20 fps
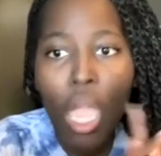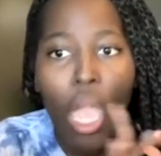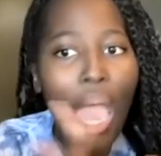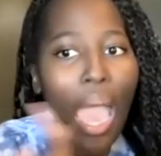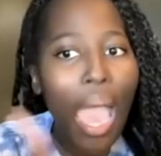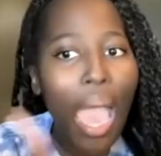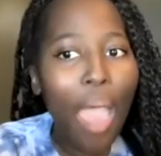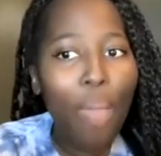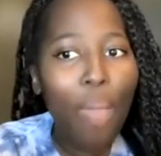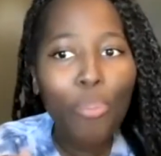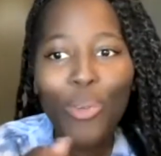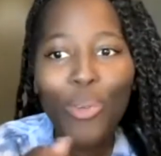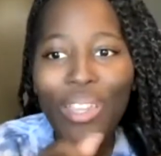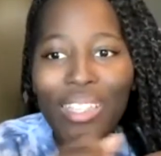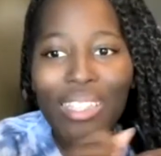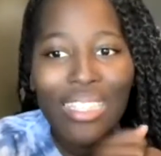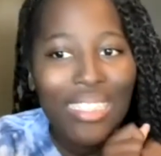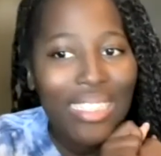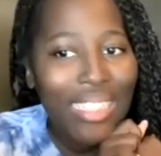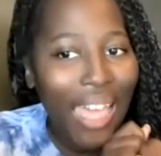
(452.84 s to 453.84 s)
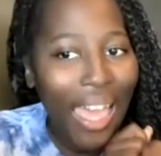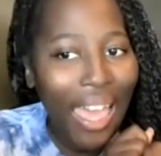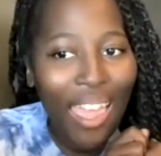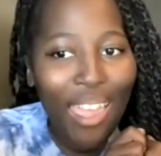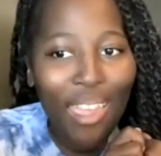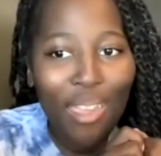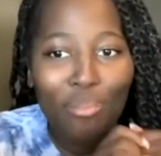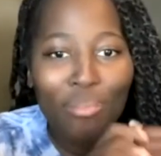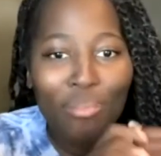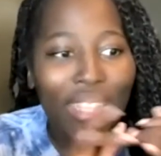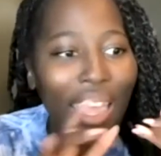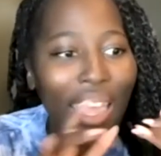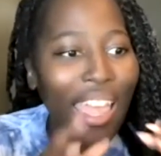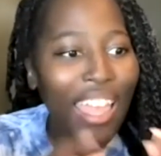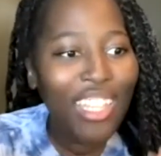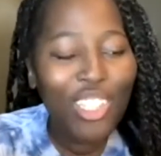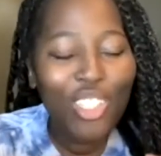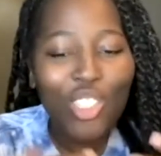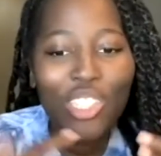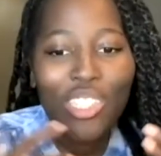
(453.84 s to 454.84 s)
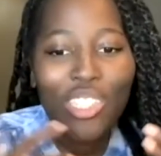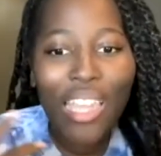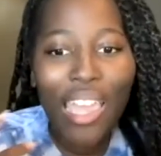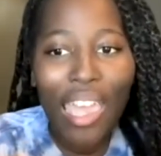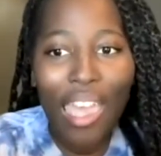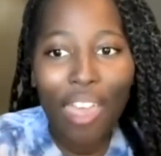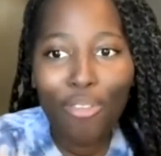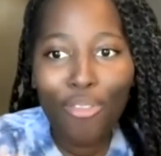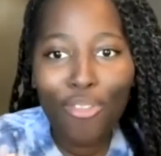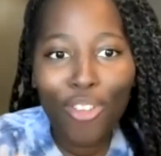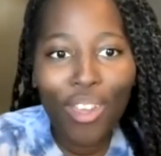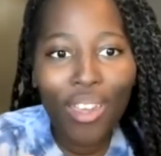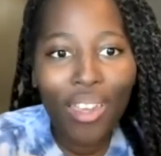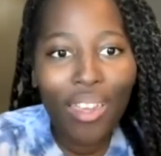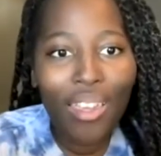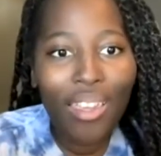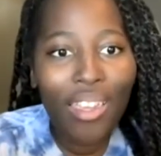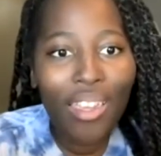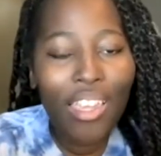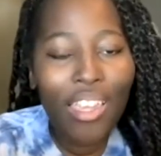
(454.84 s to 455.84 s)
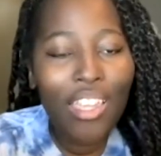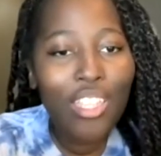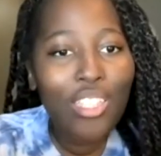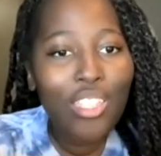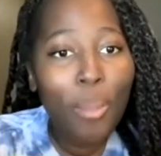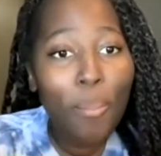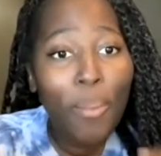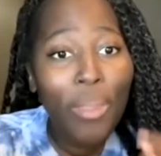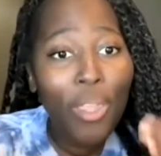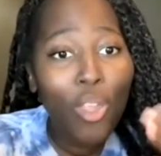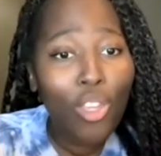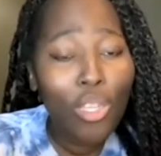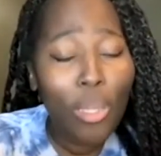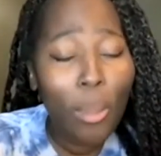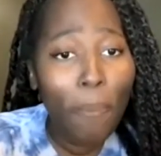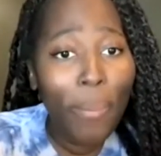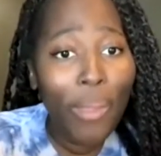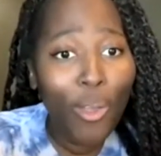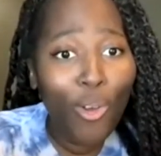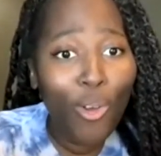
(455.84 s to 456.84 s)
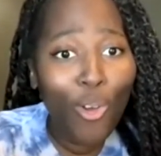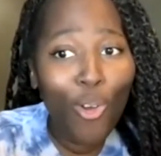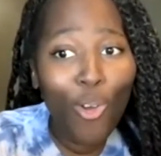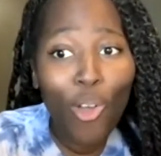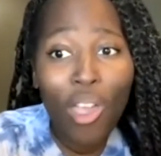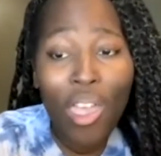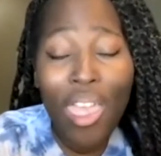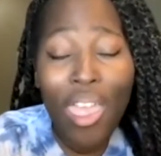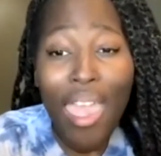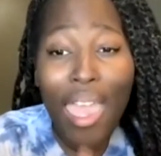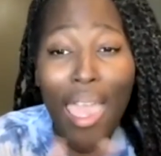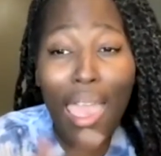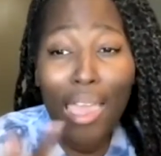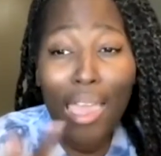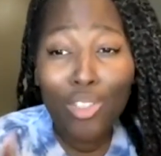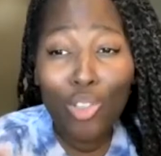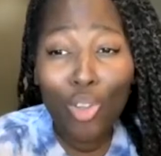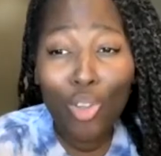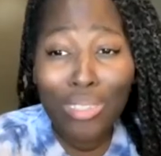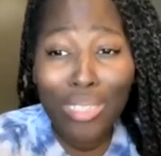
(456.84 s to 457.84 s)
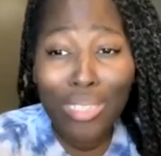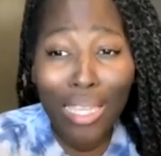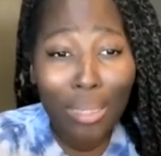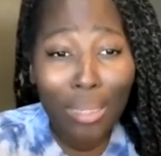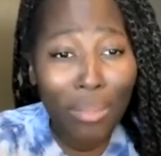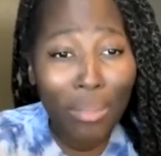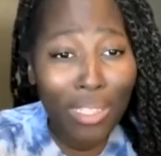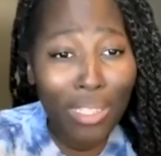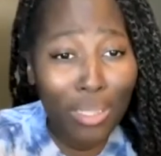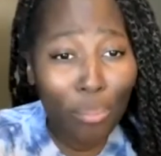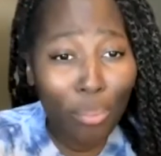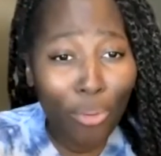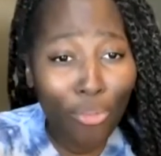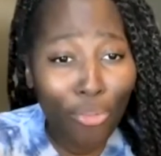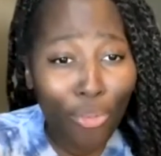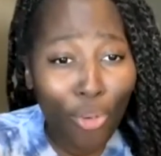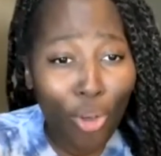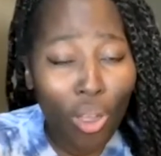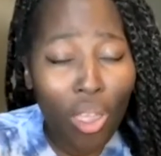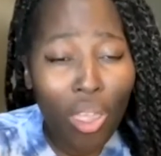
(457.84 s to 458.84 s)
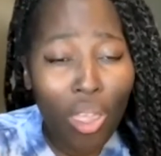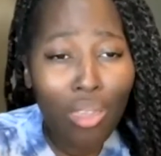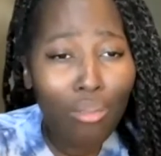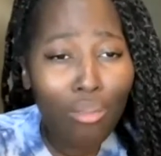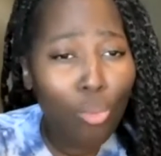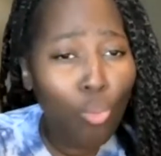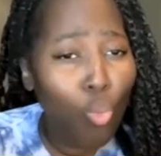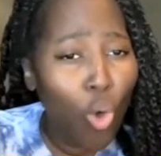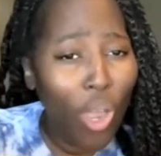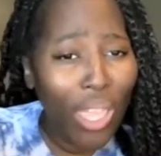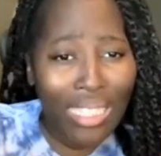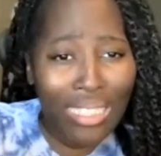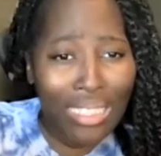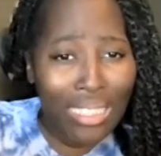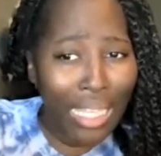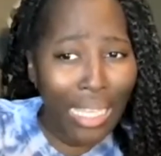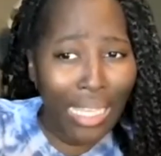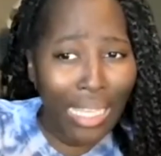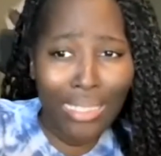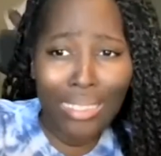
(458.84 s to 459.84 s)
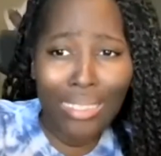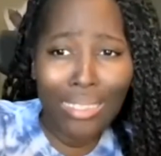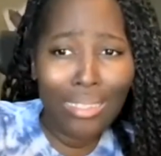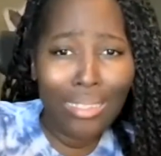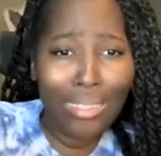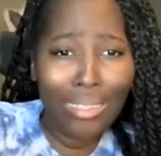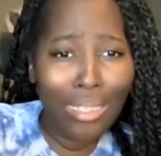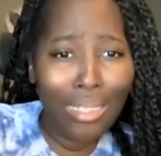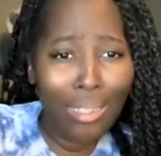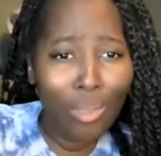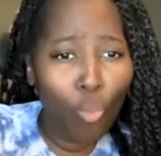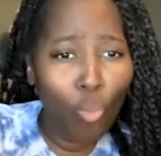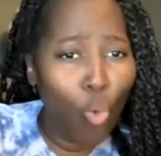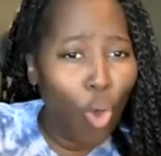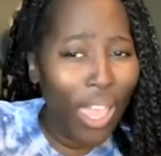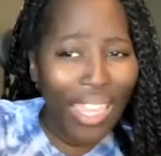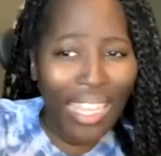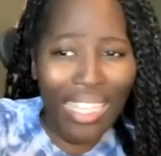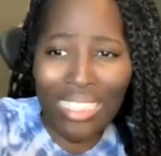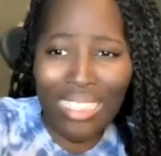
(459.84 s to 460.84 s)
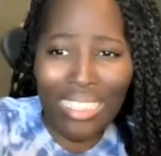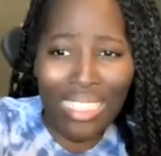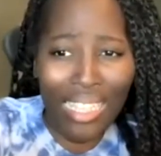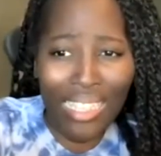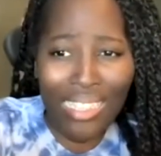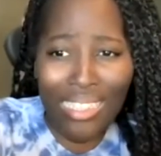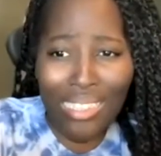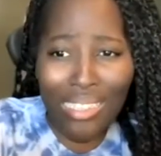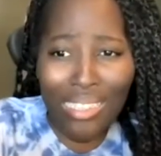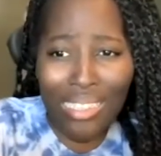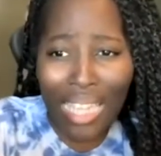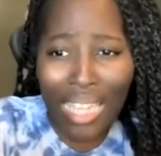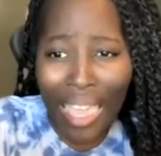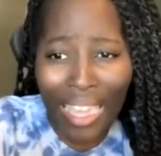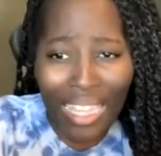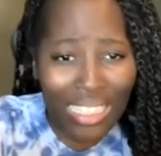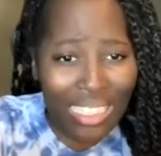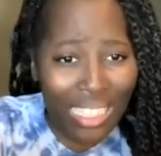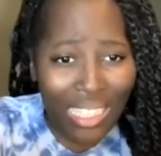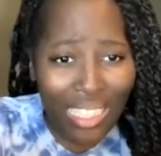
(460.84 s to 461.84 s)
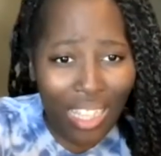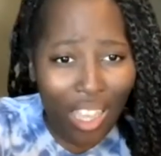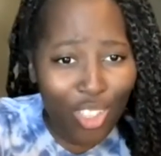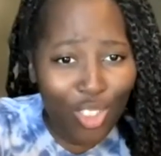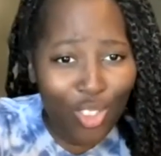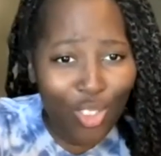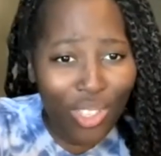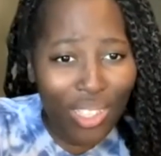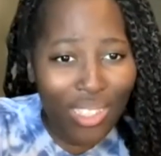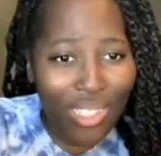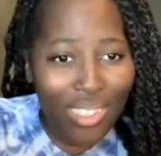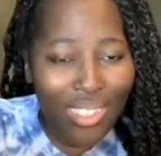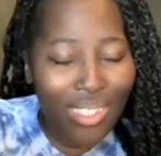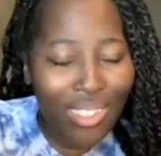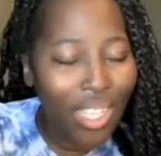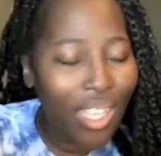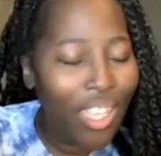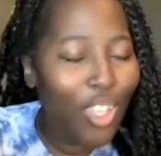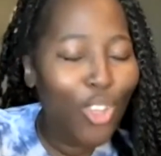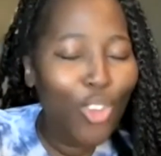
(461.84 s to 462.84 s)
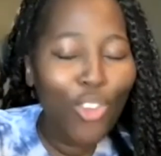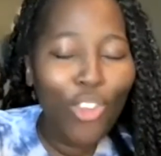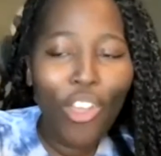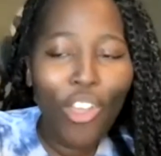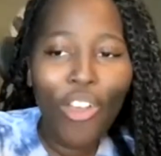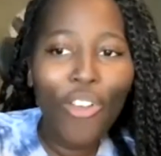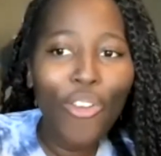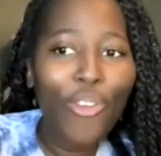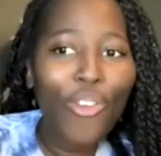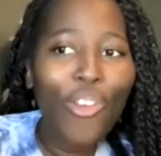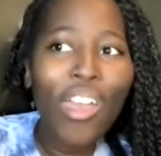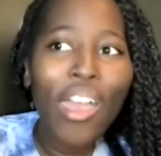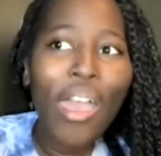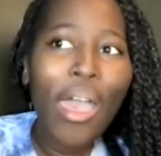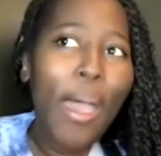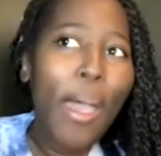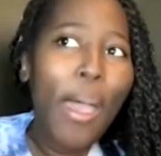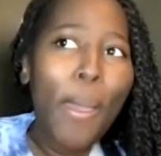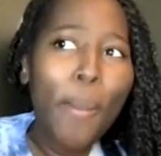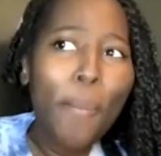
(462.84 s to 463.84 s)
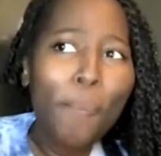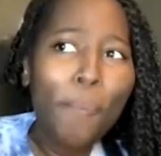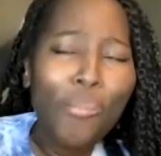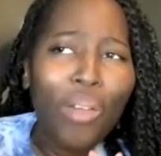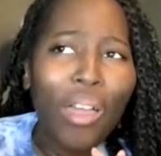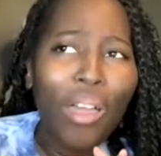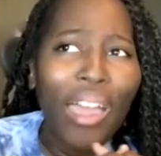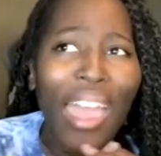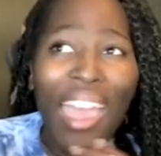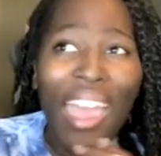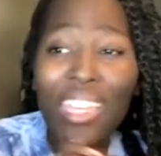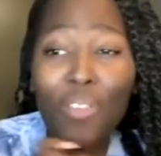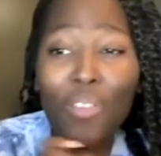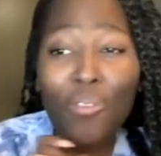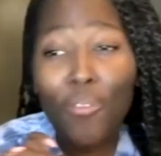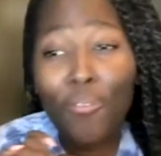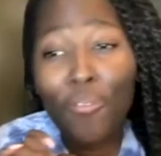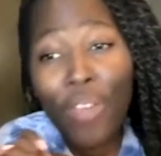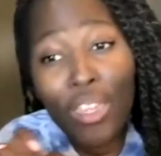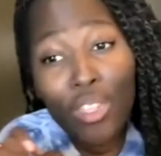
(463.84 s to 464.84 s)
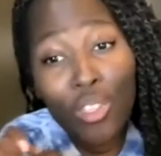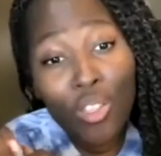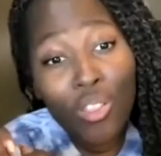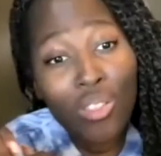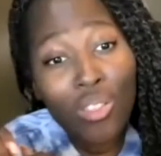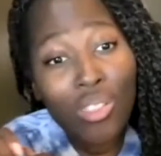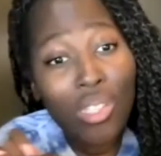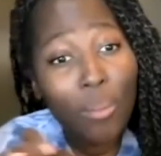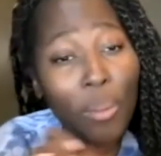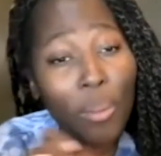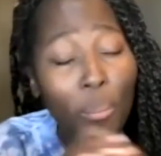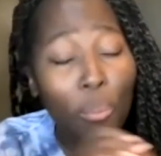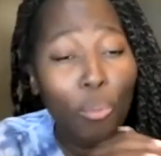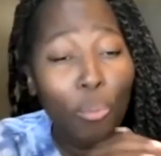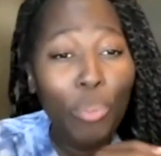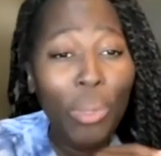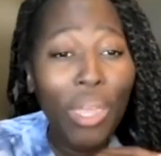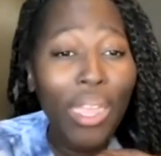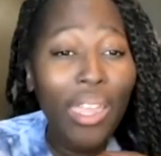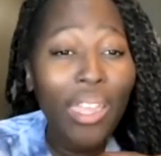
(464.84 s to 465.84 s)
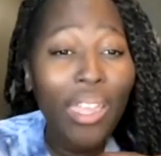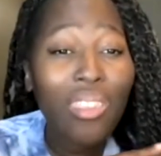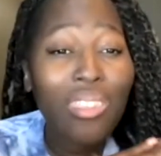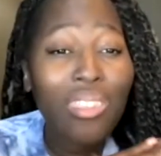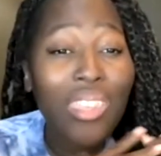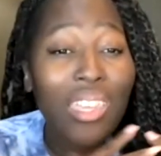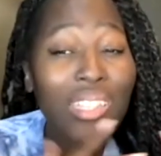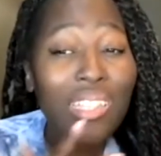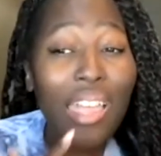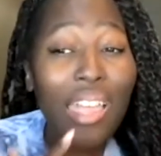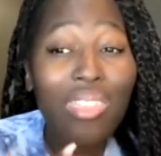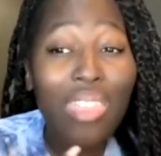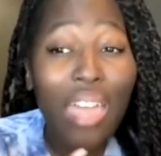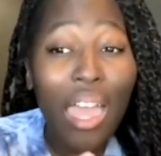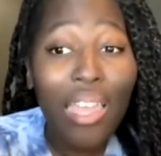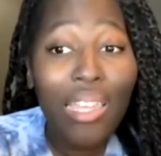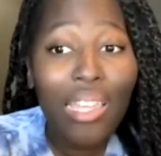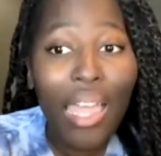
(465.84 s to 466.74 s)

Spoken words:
I put in the time, the energy, the effort to be on the bill, and you're telling me to perform. What is this? What is this? The 1800s? No. And even venues that people pick and things like that.